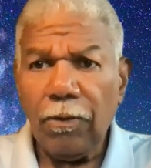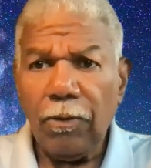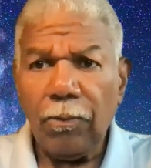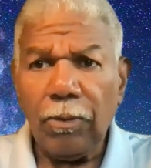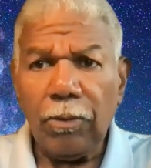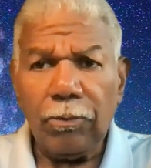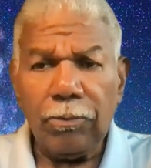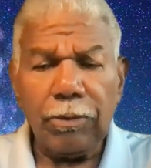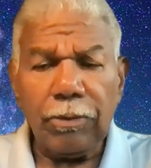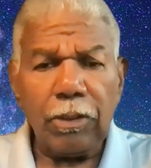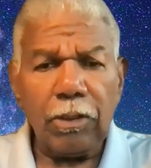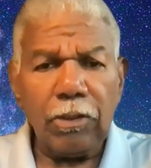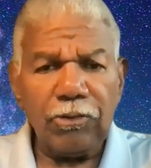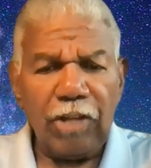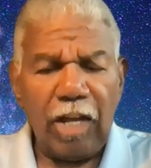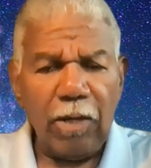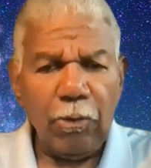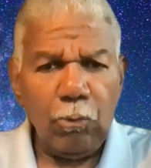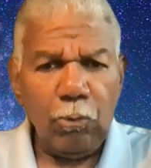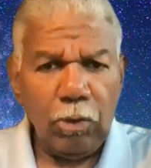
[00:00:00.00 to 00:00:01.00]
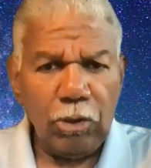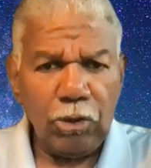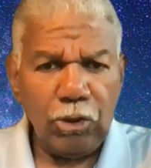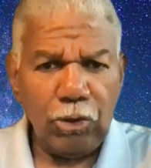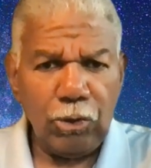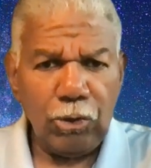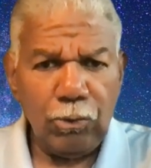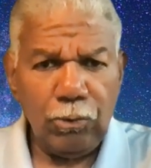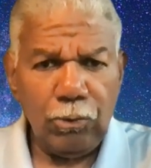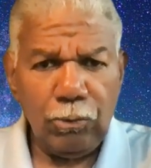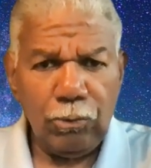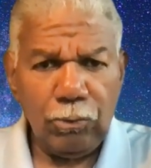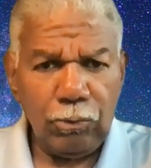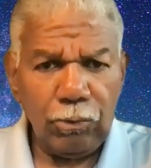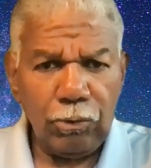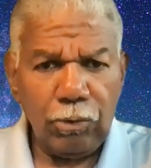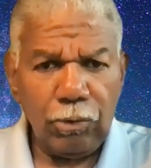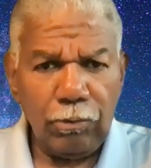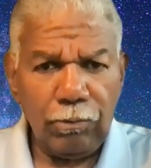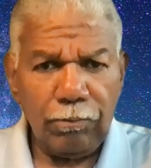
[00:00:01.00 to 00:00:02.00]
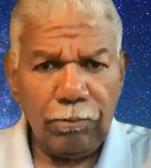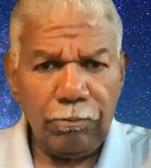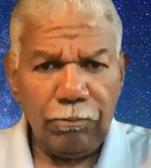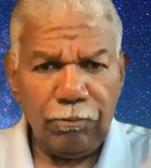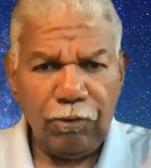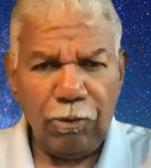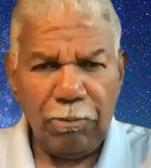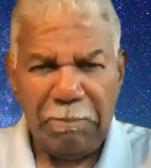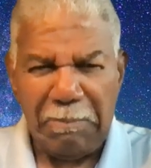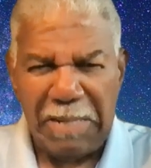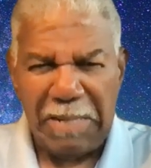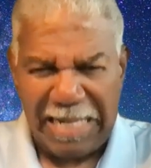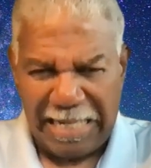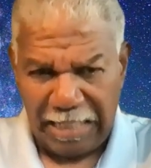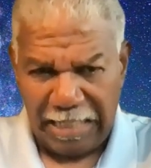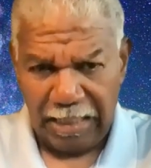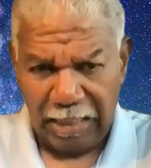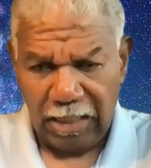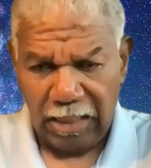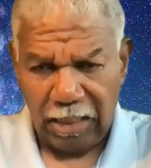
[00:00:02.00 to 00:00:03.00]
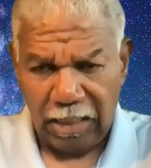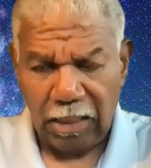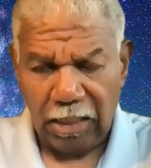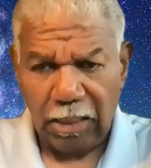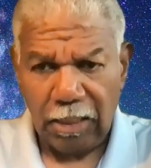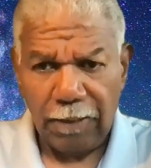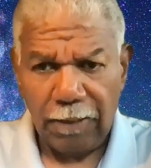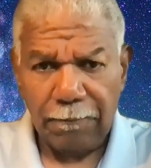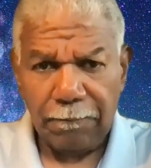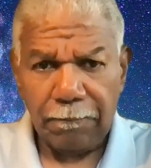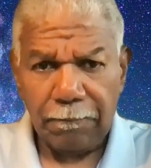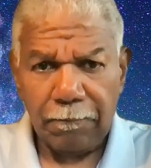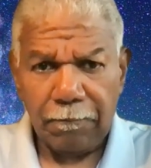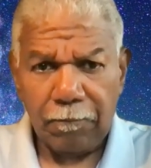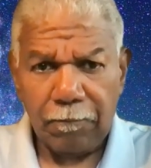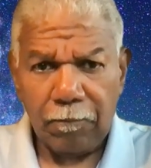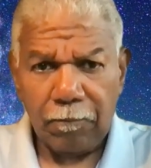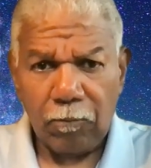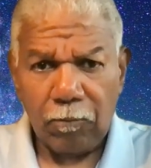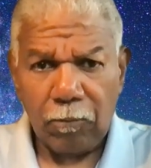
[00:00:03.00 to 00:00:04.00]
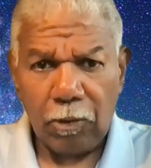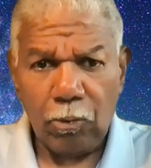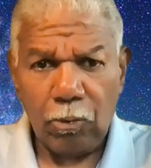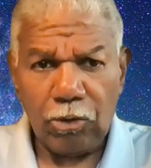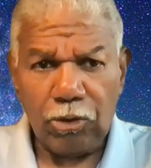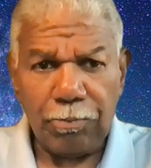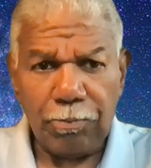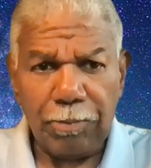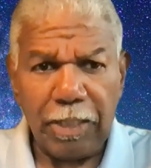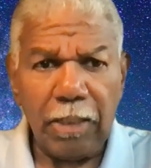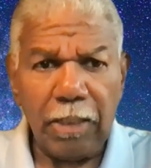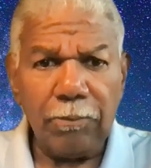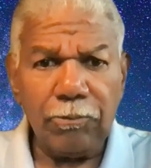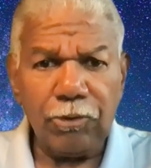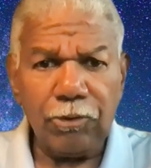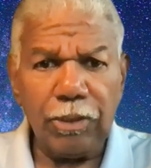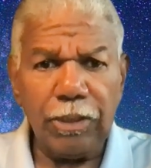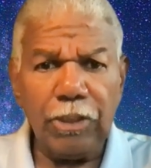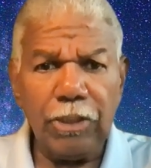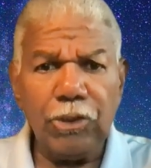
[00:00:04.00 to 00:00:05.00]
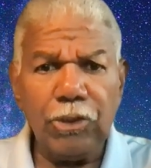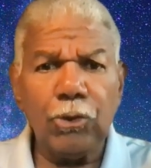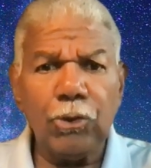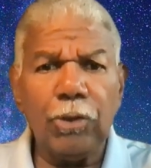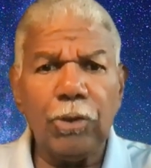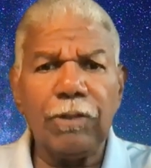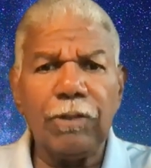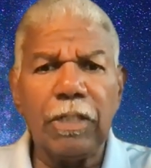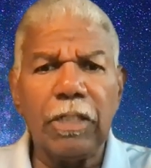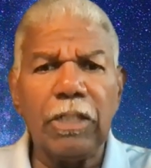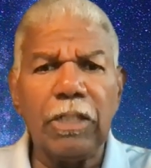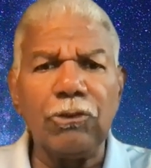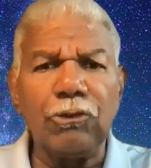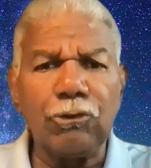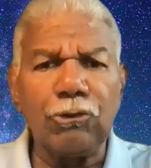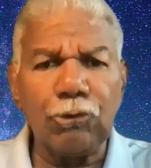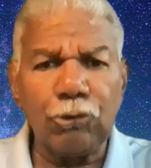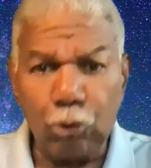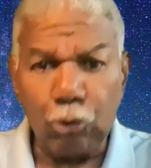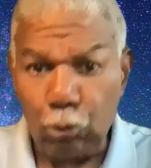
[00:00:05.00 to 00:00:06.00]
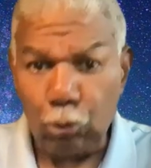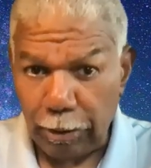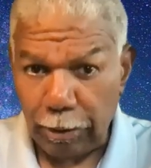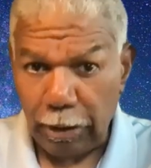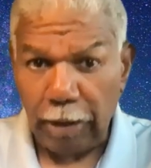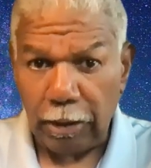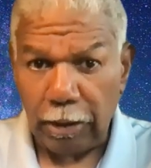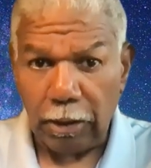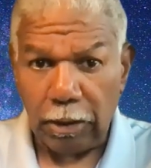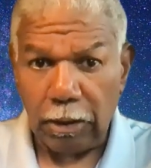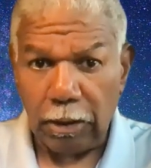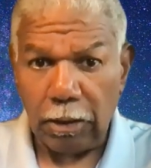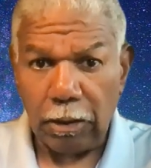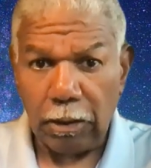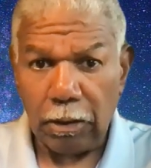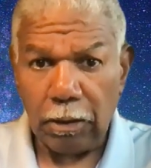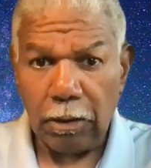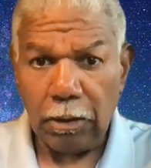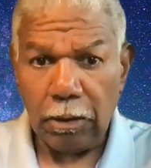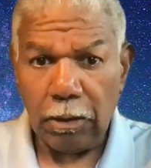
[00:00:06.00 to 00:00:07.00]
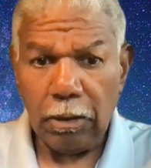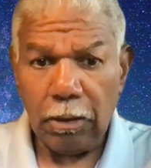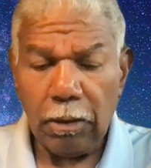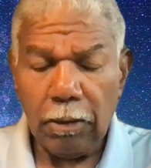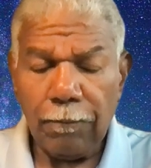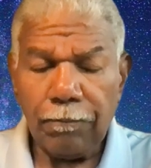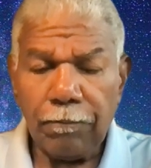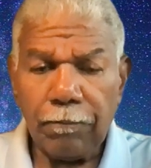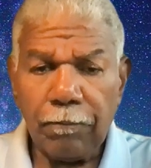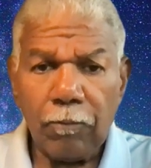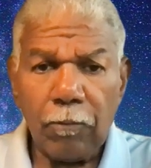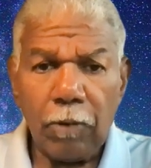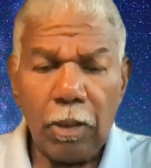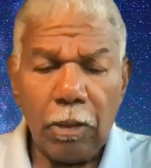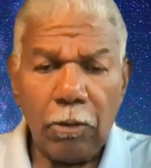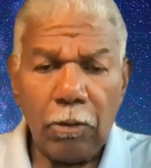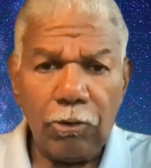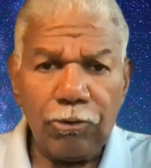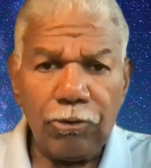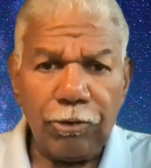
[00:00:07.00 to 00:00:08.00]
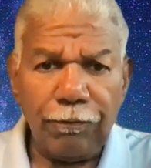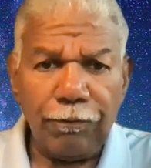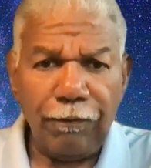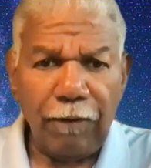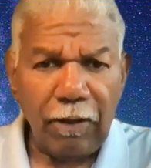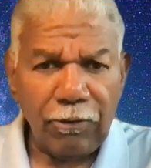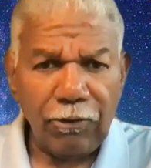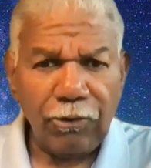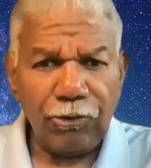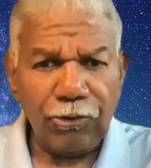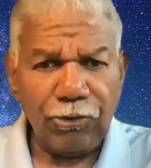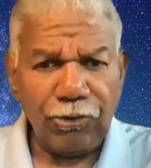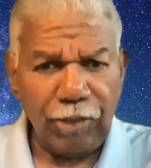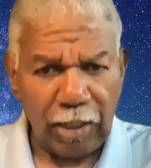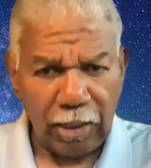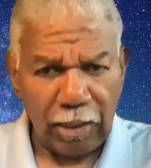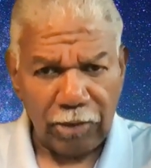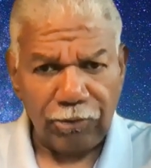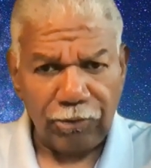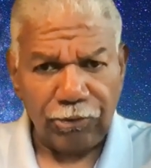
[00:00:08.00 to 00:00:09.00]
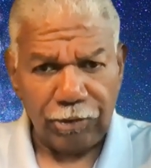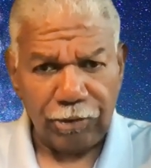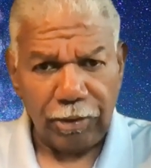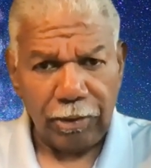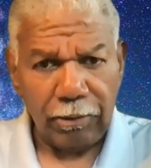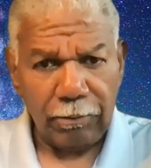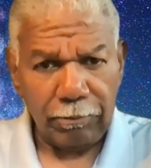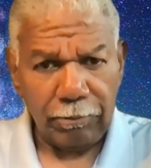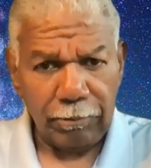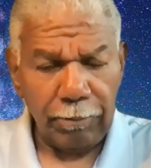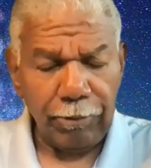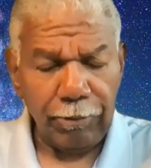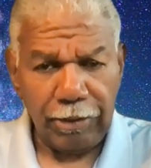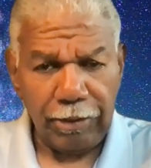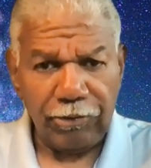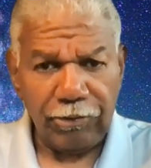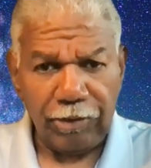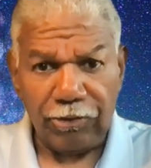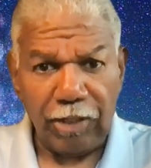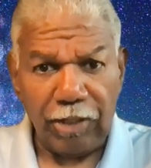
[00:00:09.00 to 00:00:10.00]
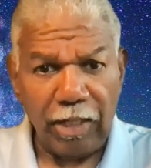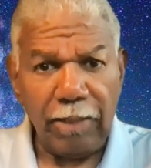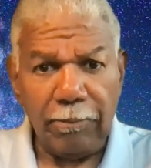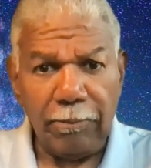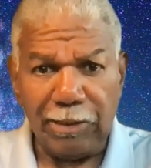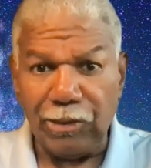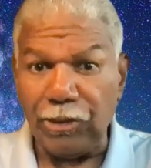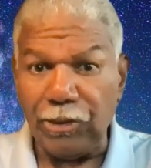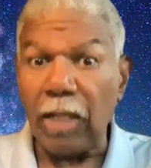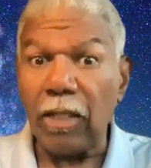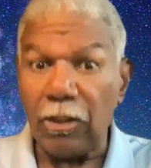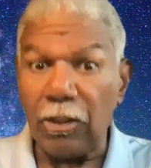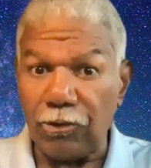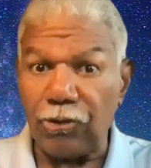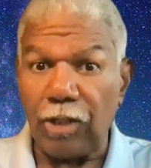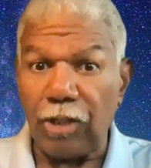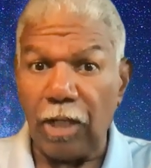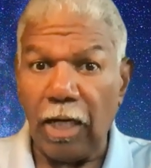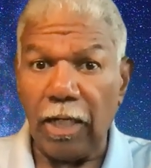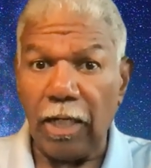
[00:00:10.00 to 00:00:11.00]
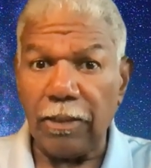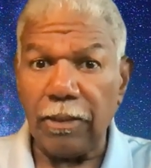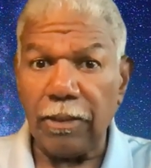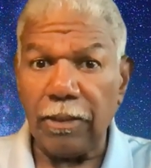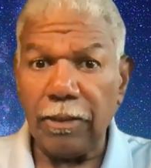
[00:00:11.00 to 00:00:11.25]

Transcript: was it because I want you for me, which becomes an issue of consuming. Whereas the father's jealousy, remember, he says, I am a jealous God.